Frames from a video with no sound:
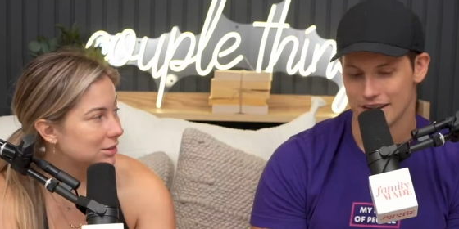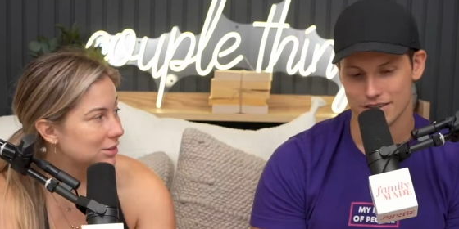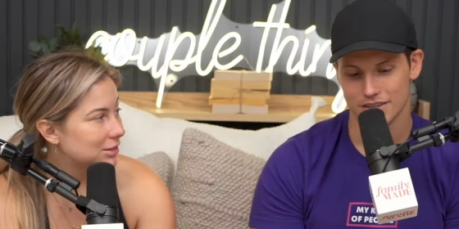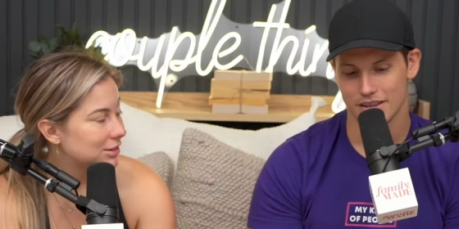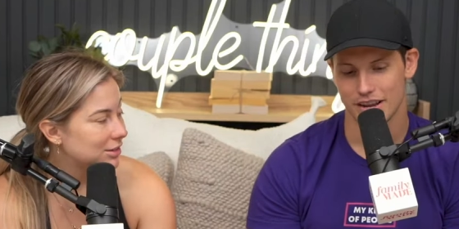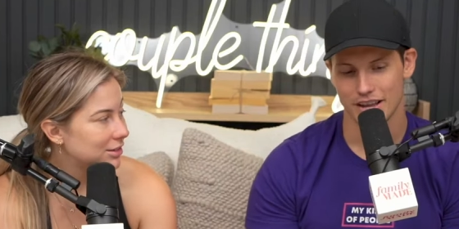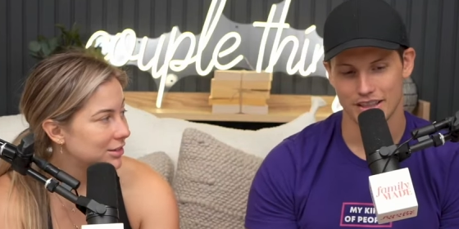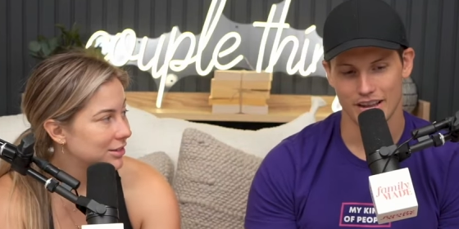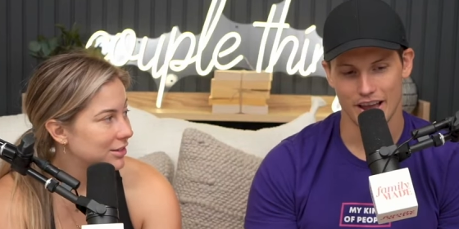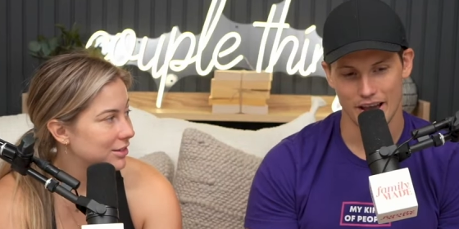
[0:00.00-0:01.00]
Speaker 1: Here's the thing. I
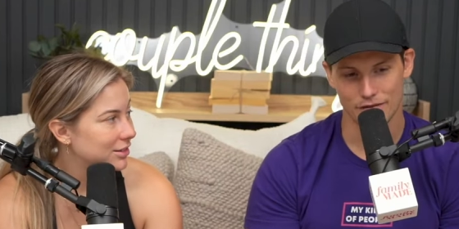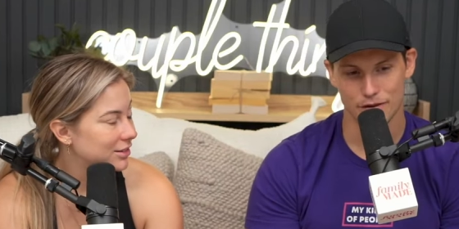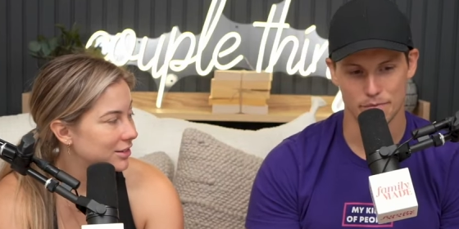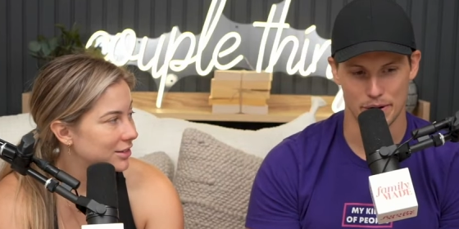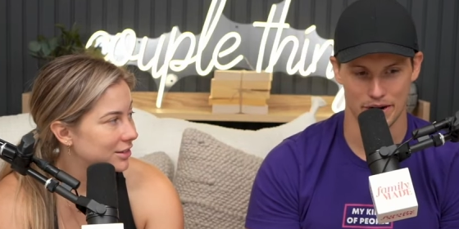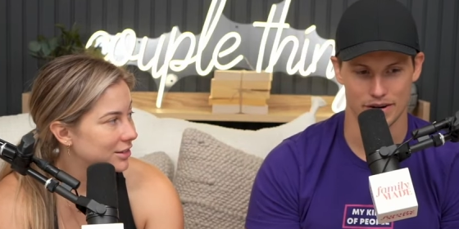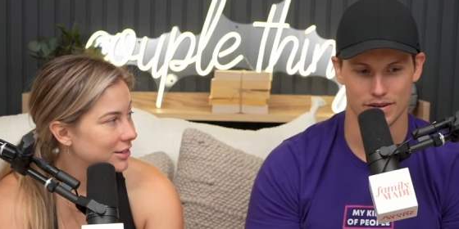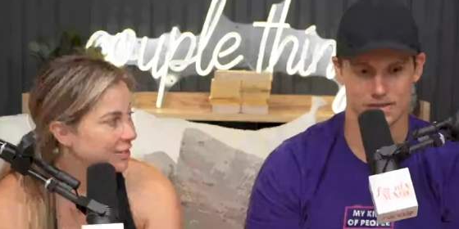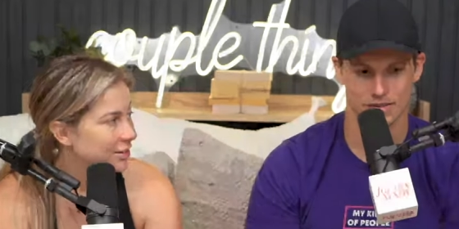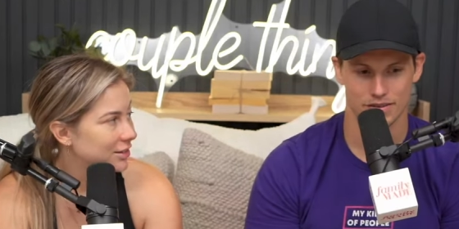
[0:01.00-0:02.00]
think every parent
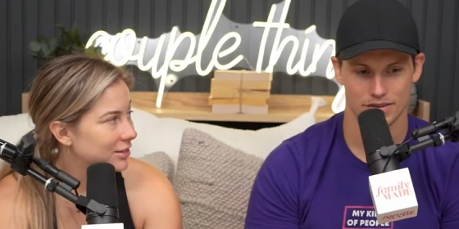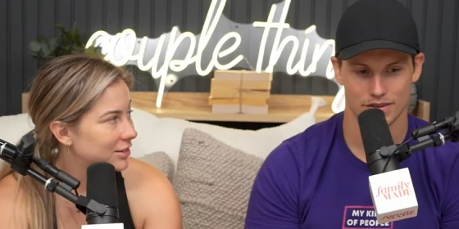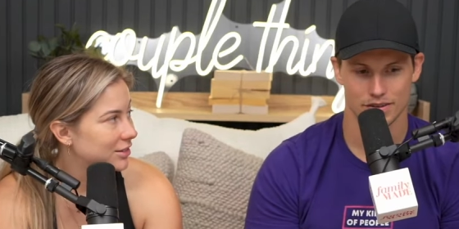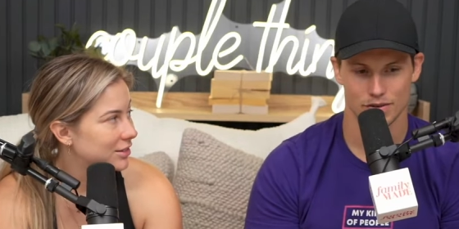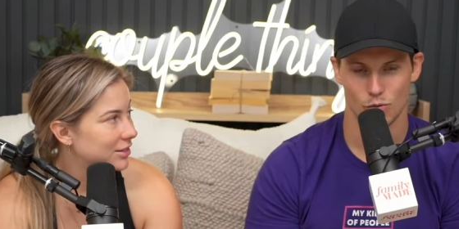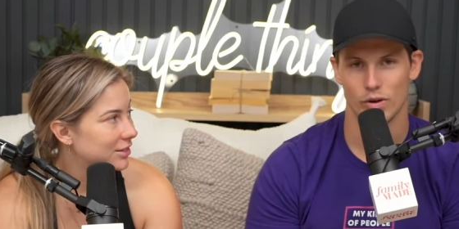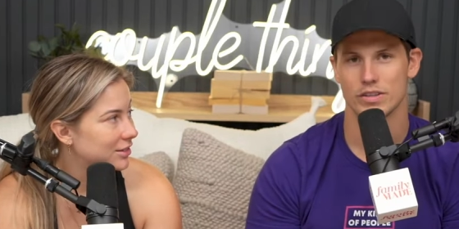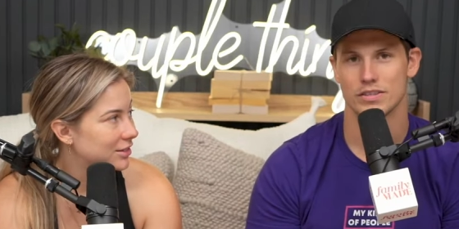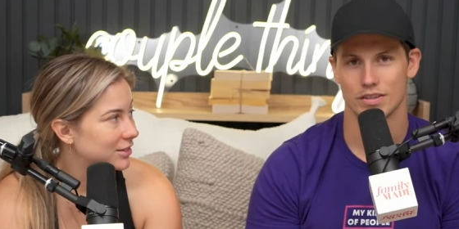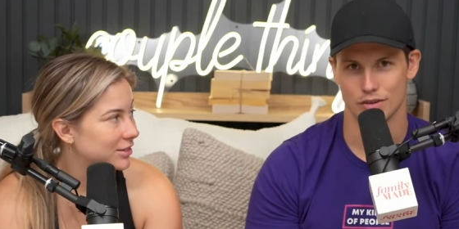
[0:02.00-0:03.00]

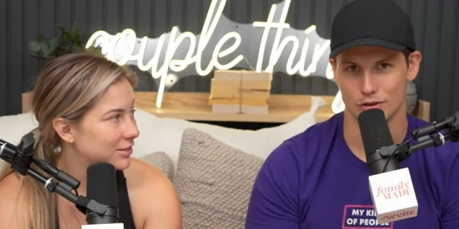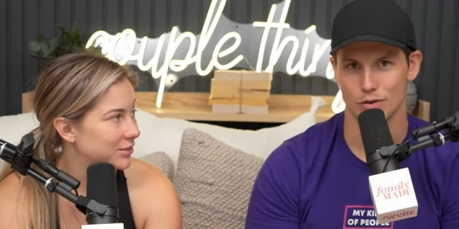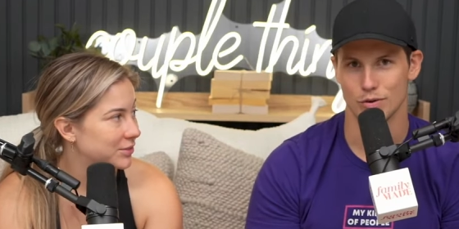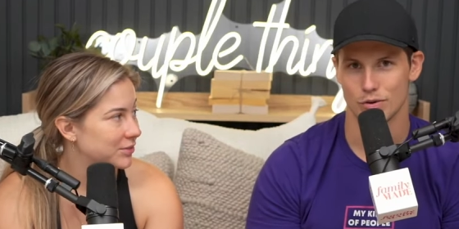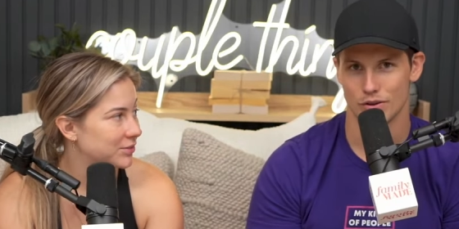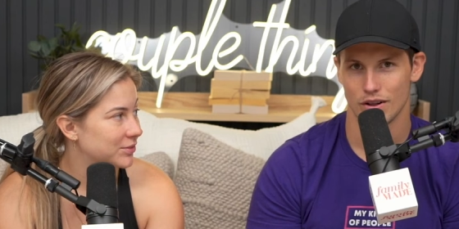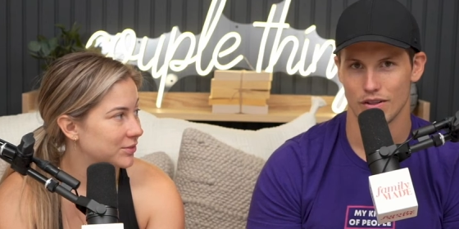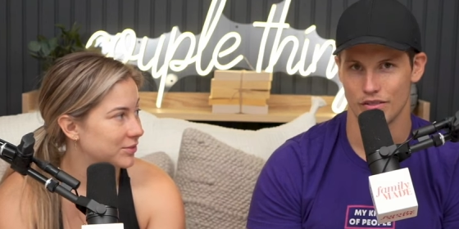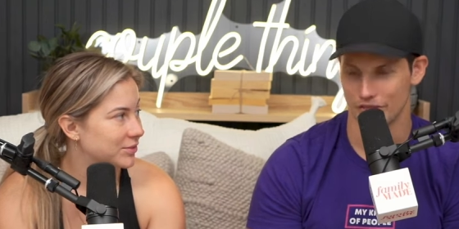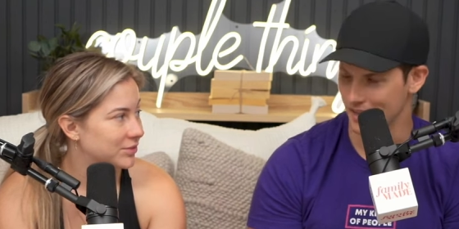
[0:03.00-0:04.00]
wants to do
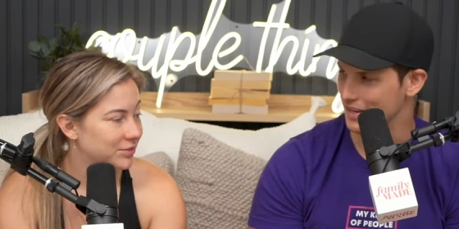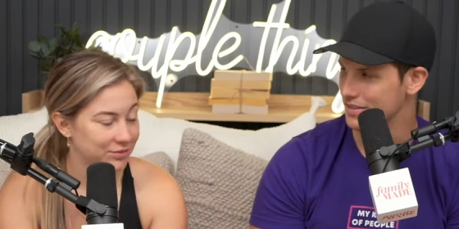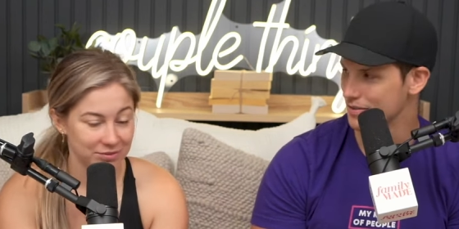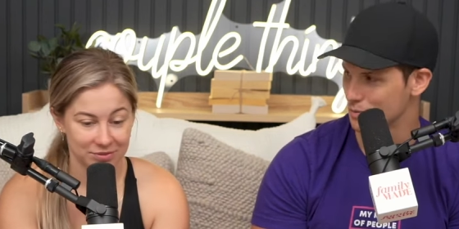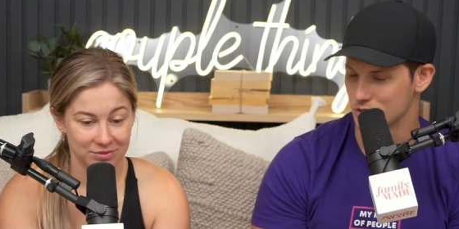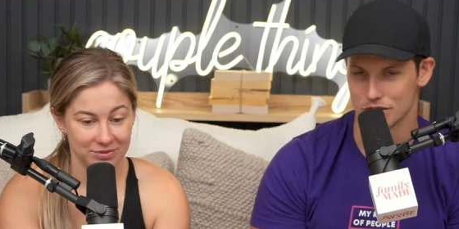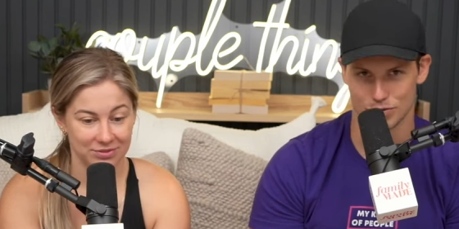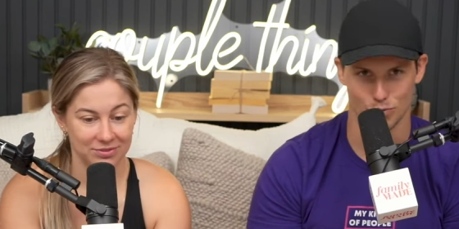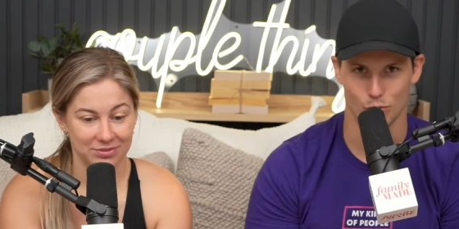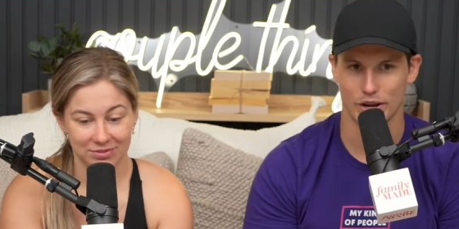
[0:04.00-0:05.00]
this, which
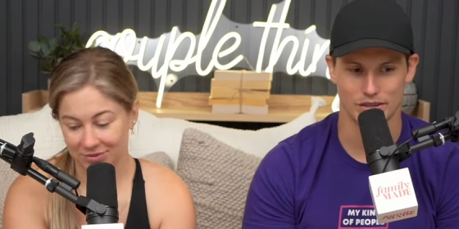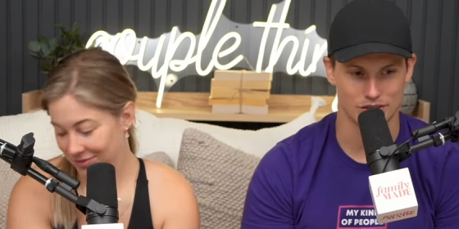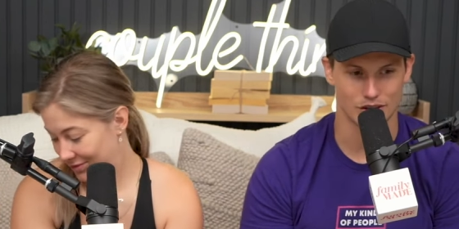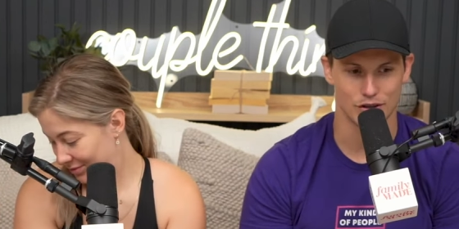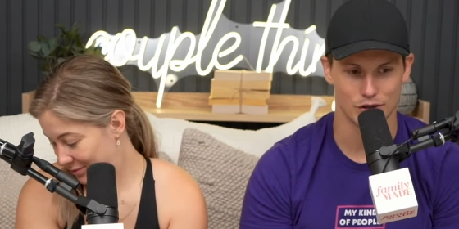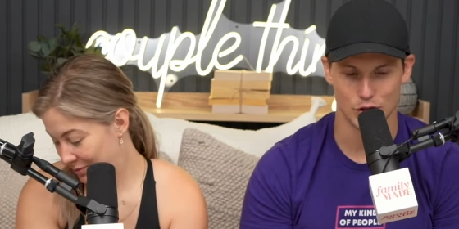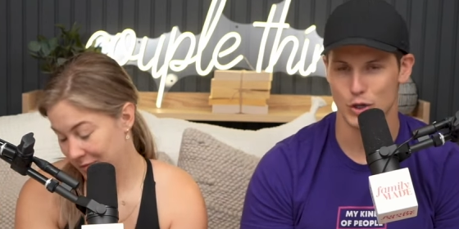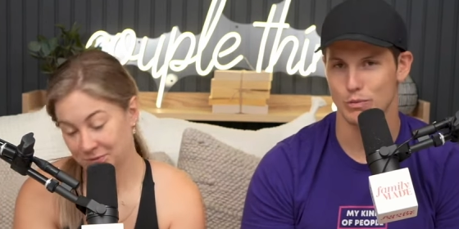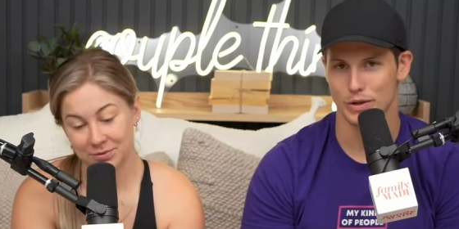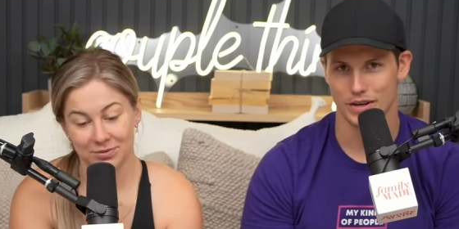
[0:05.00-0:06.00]
is raise a good
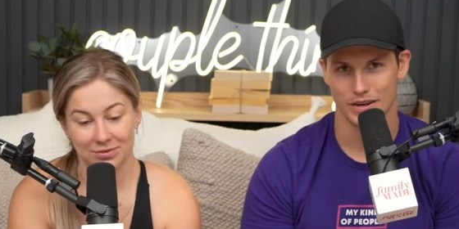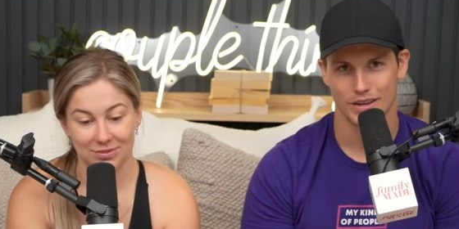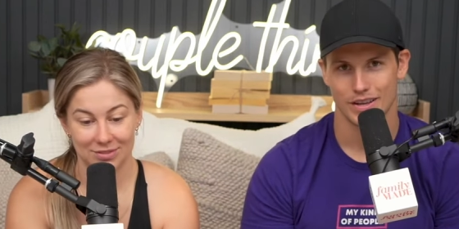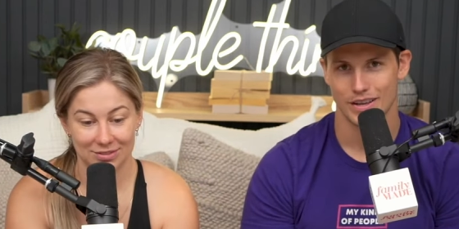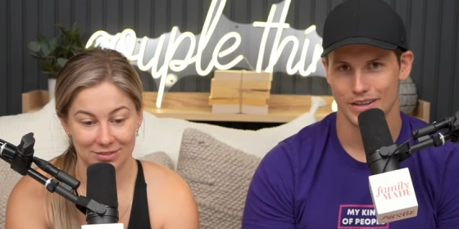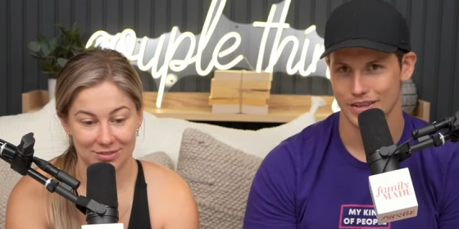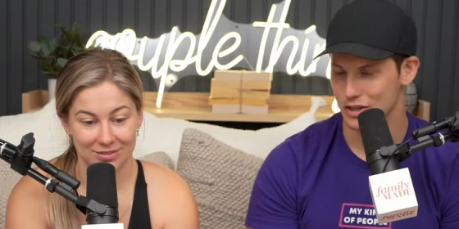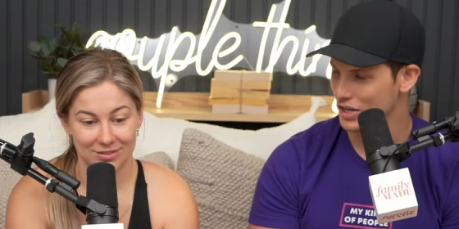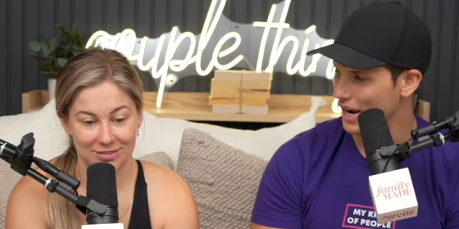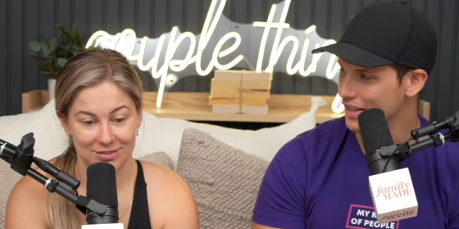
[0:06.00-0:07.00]
human. The
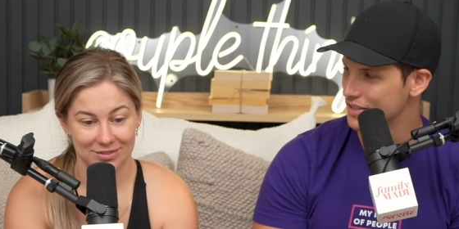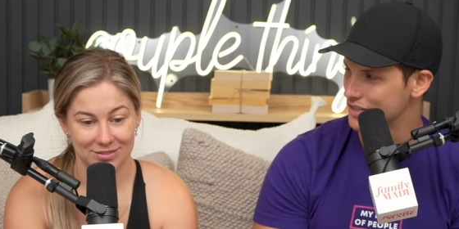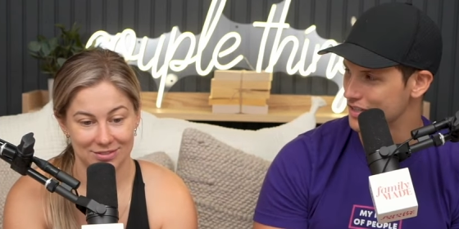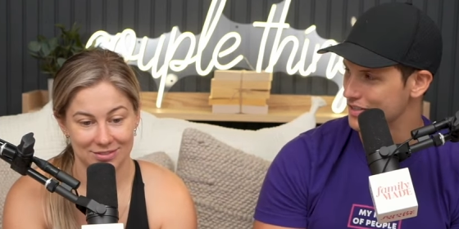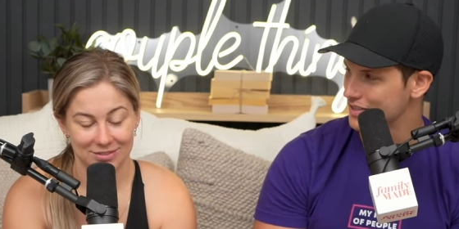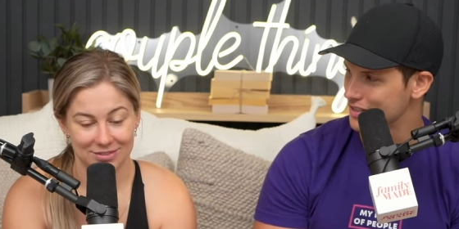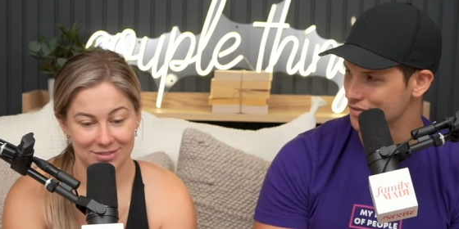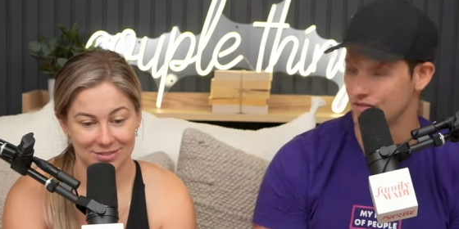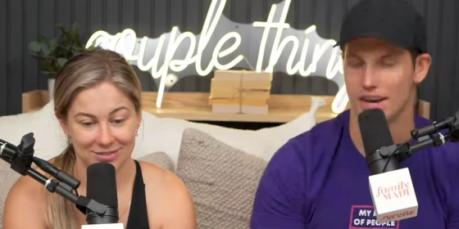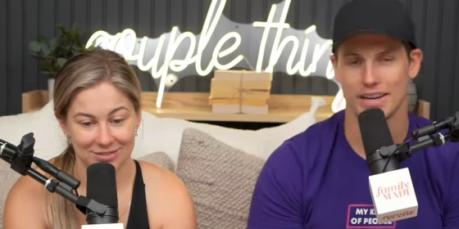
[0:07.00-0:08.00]
challenge is
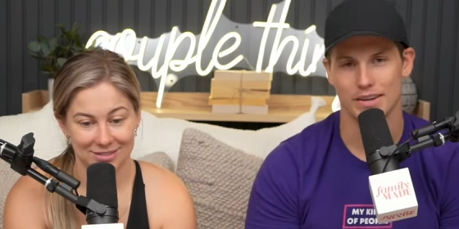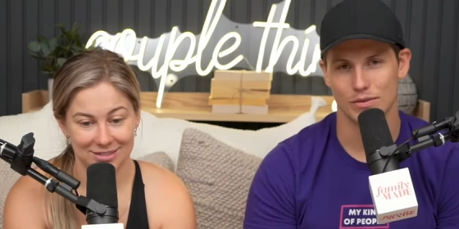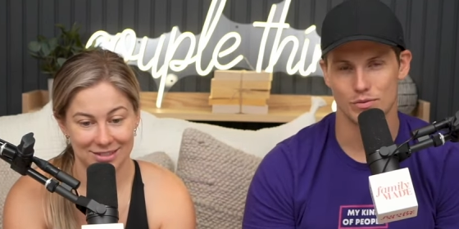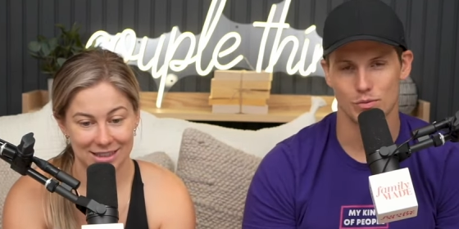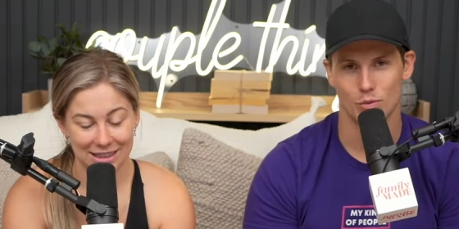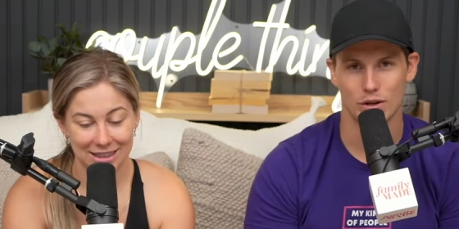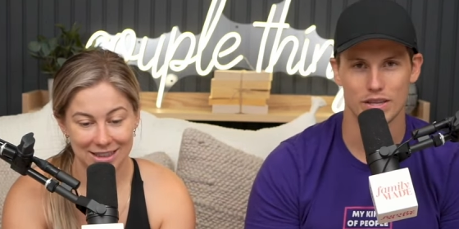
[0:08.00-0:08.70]
defining what